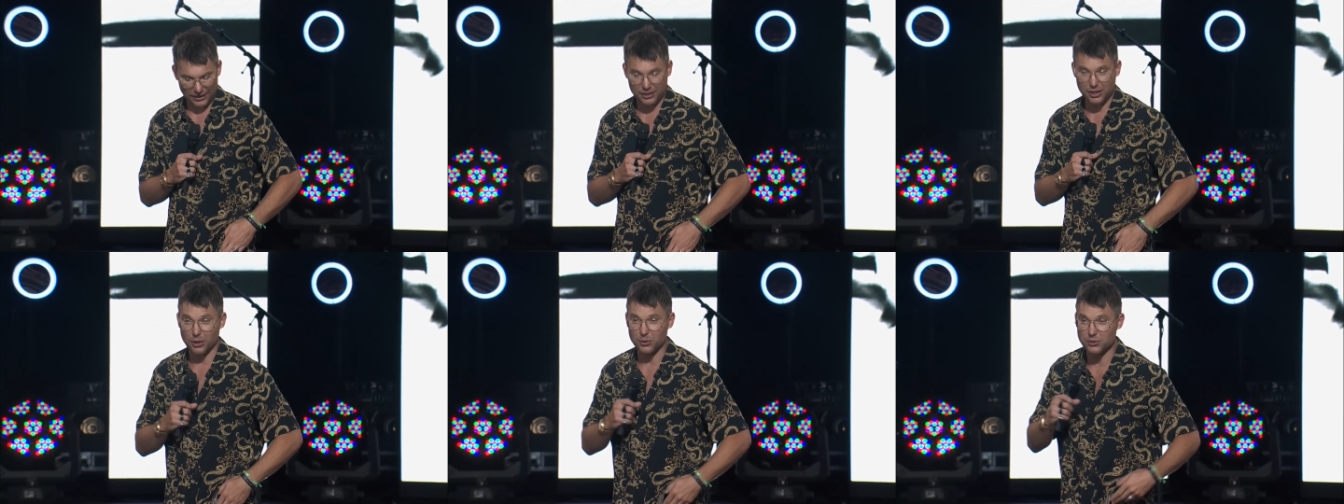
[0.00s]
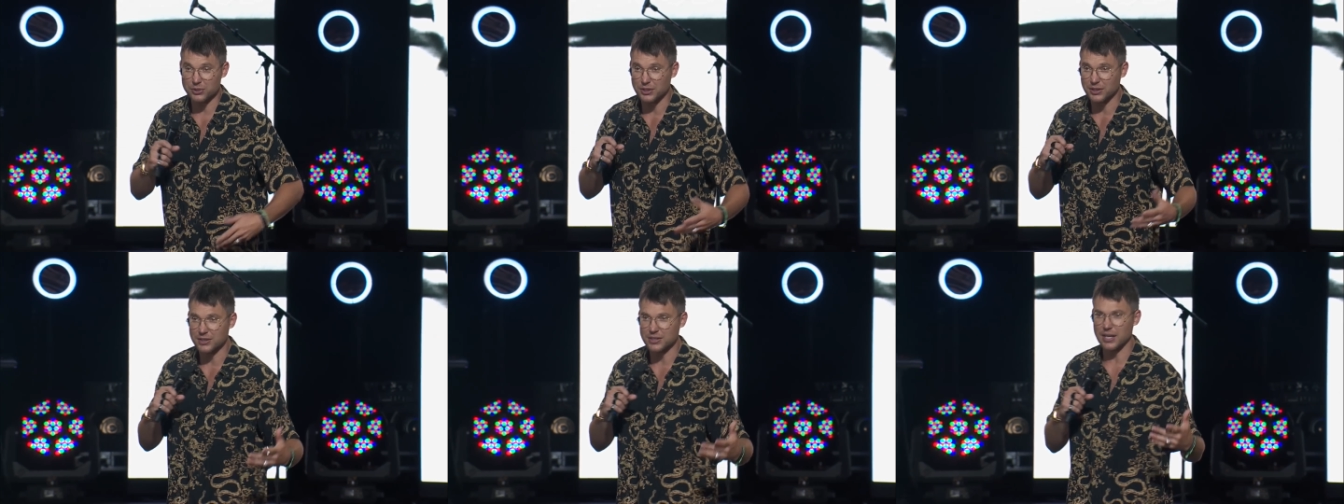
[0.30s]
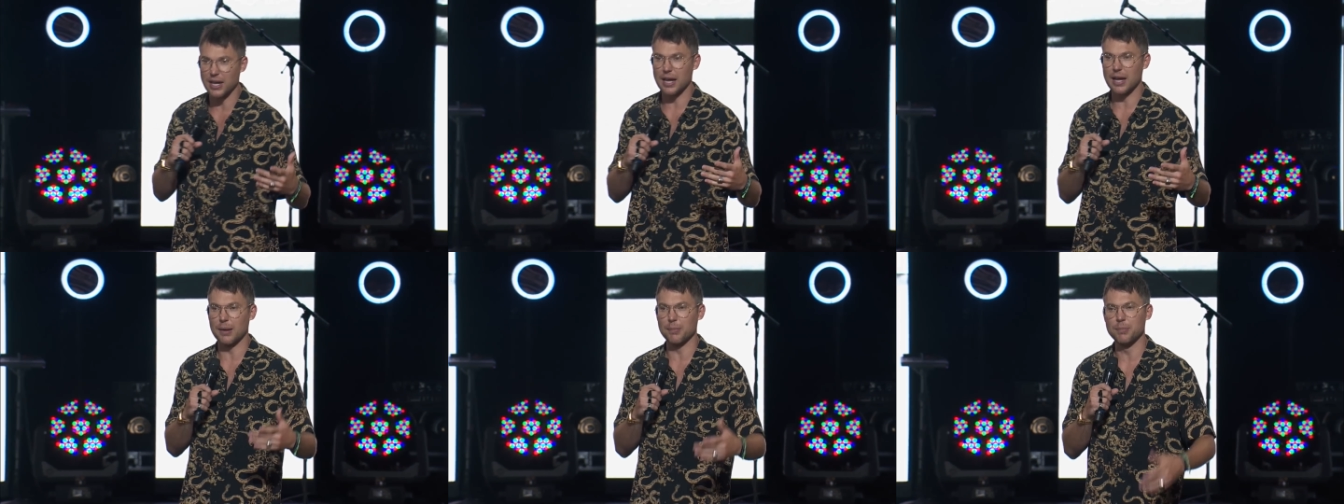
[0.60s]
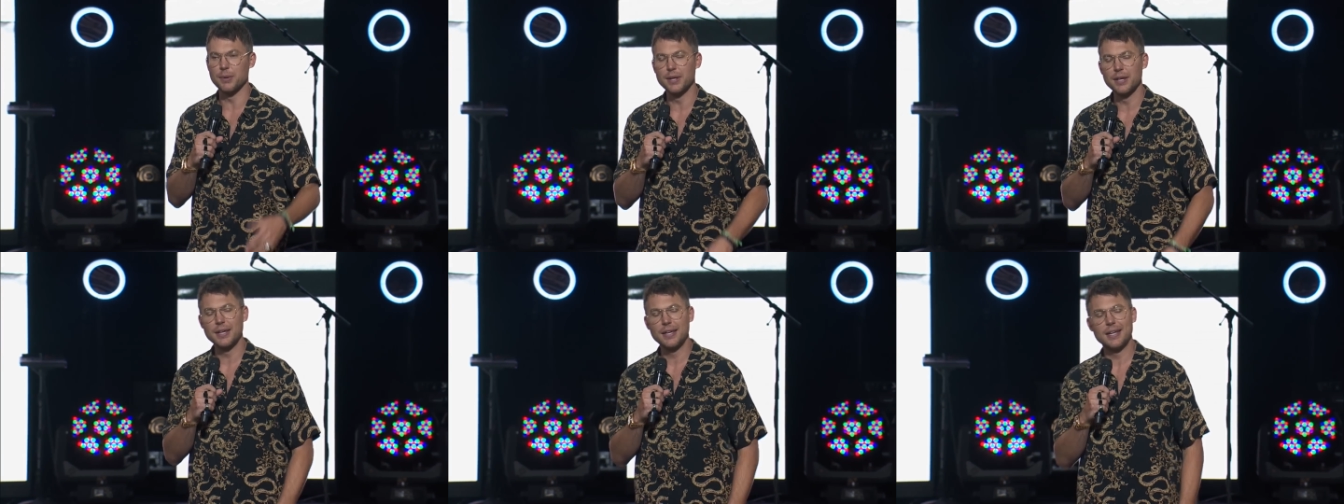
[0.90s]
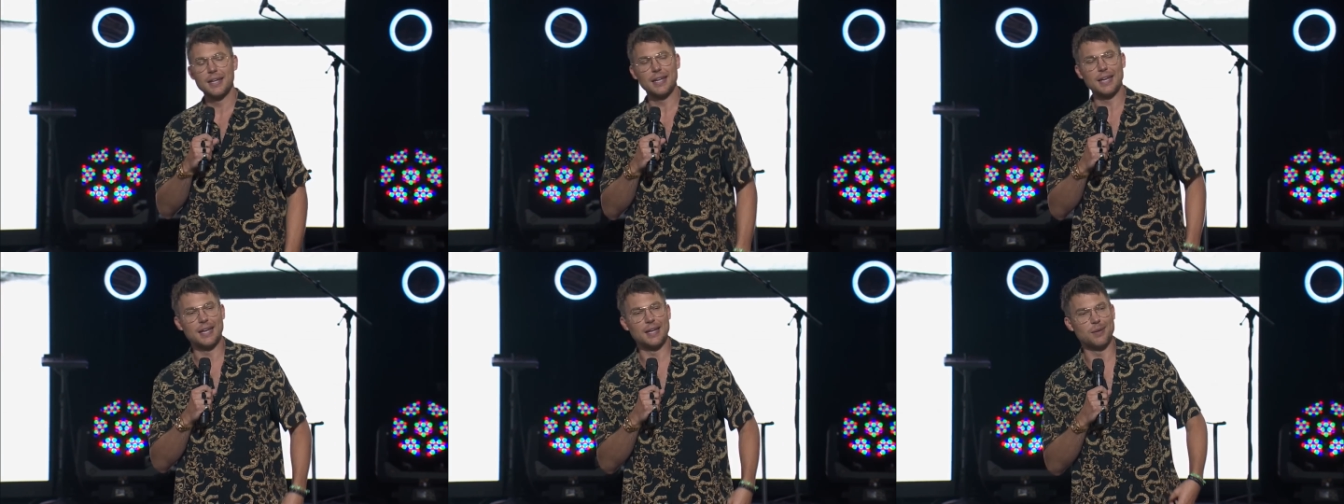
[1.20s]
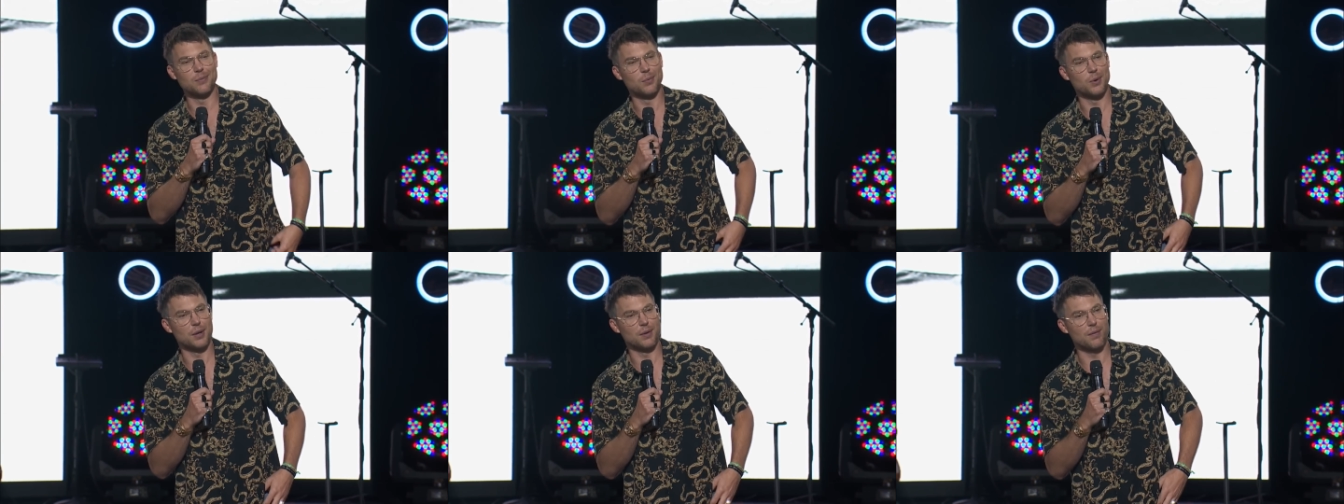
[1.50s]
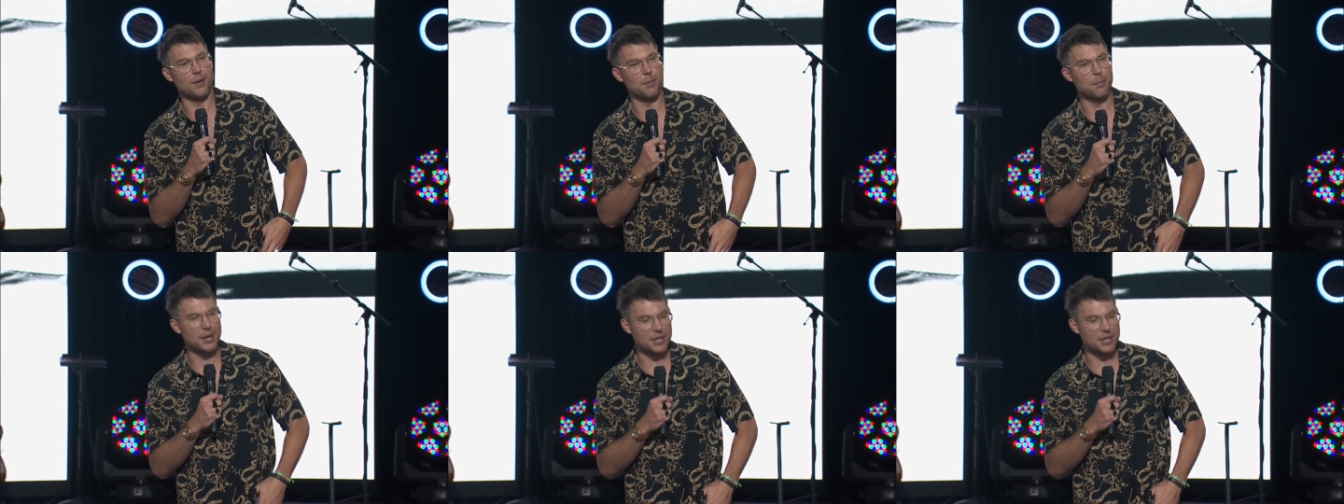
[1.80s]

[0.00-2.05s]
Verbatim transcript: a coaching job in one of our